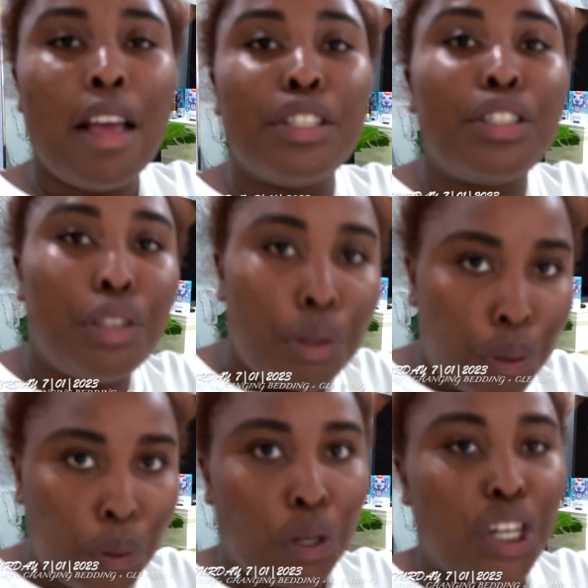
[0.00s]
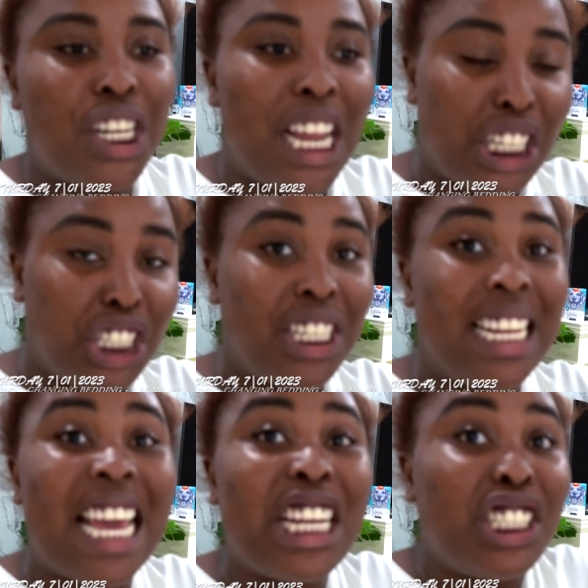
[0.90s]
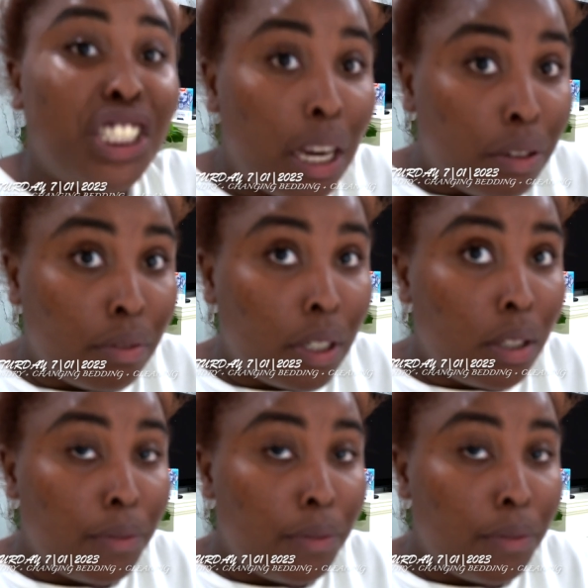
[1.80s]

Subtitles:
Zuku connection in general